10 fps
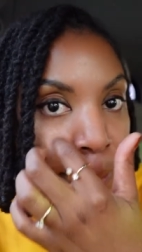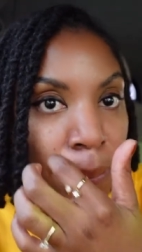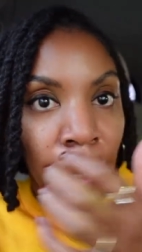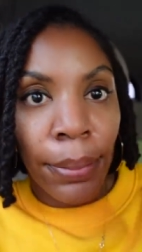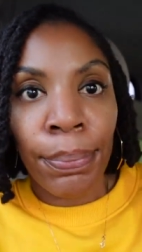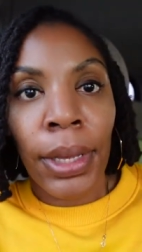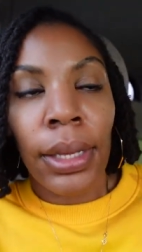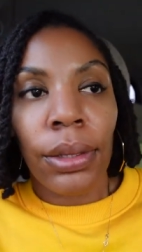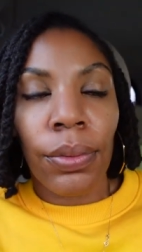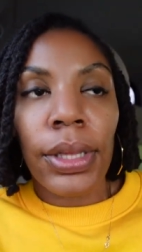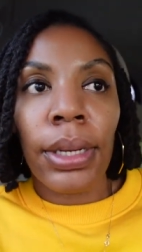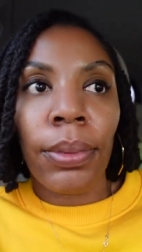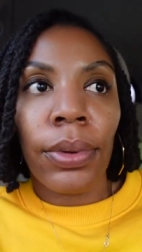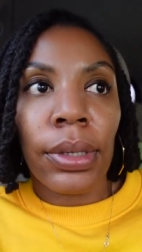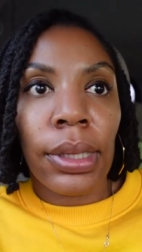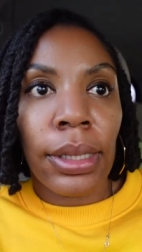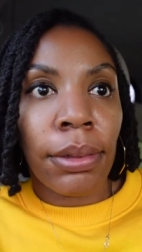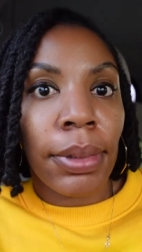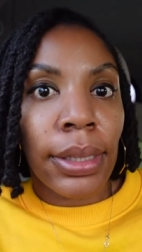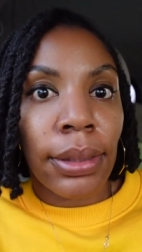But the reason I'm going into
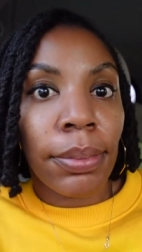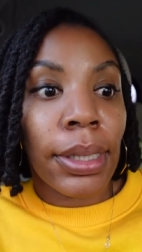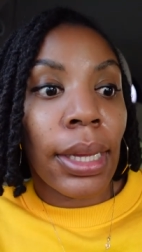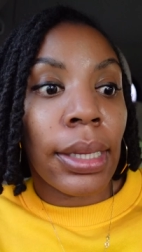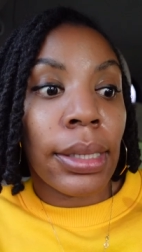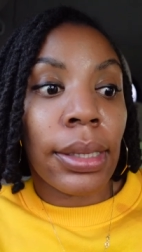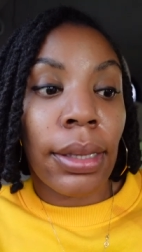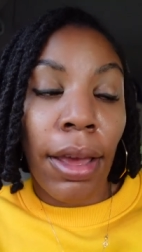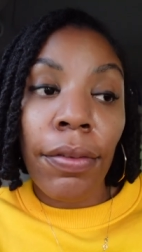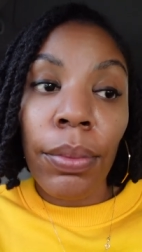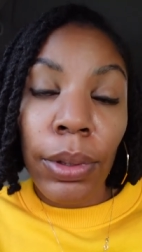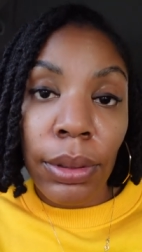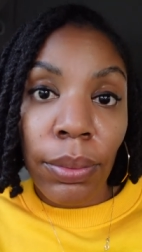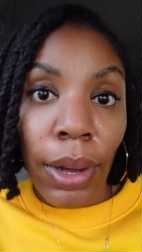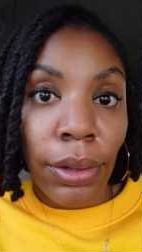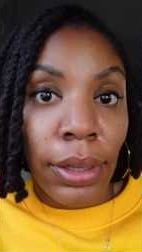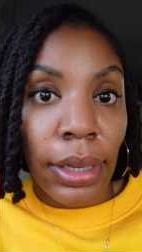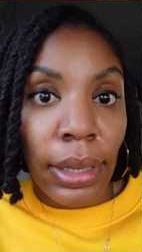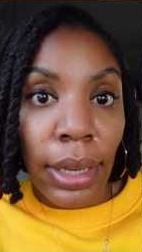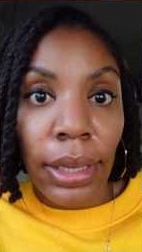this place is because every once in a while you can
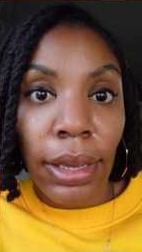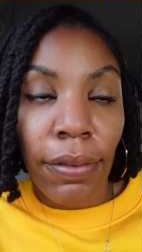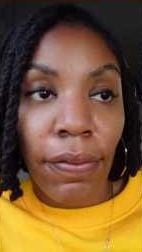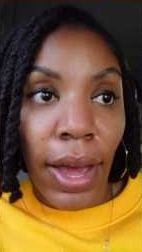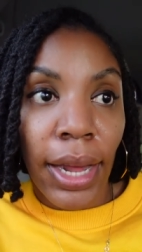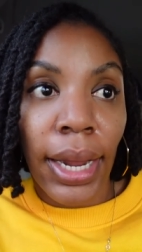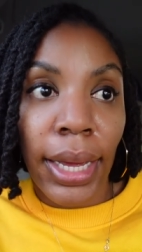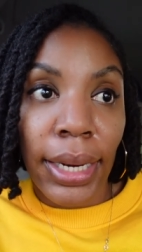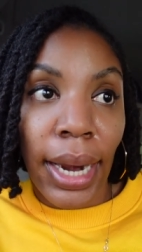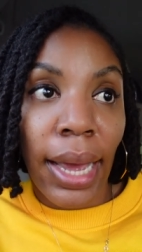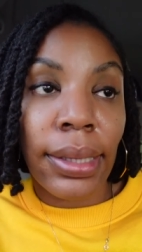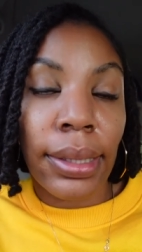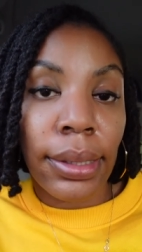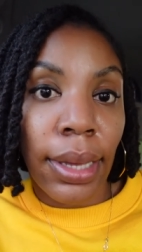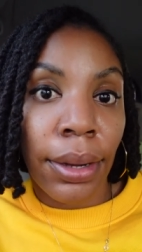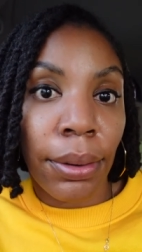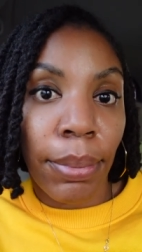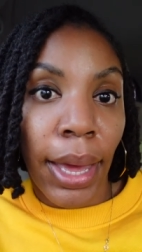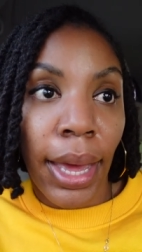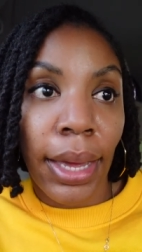get lucky and find like a nice designer
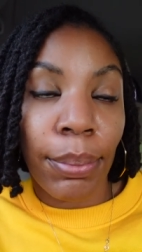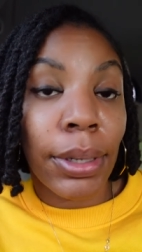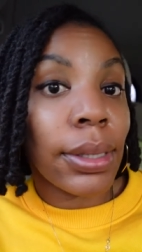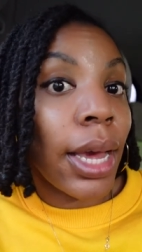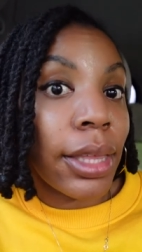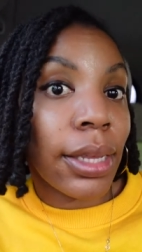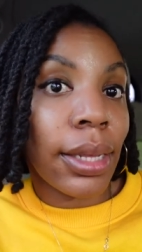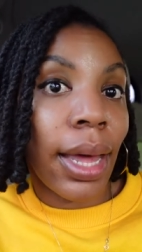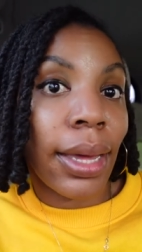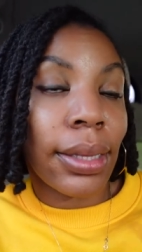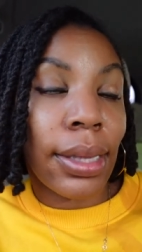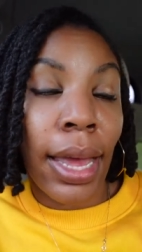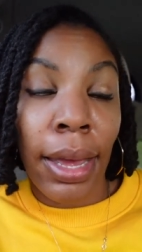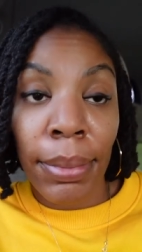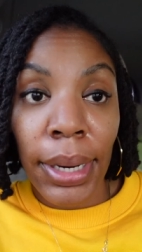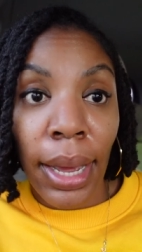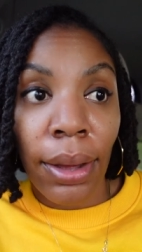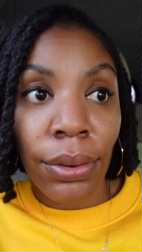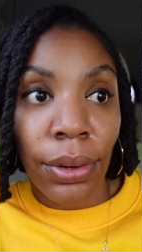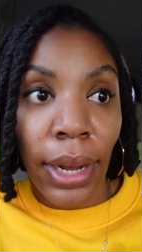bag, but it's actually like
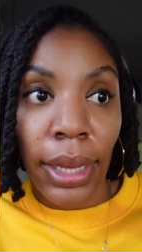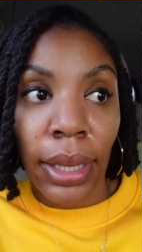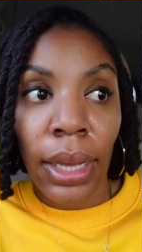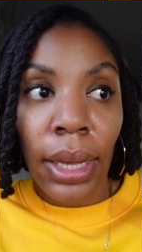hand-me-down or like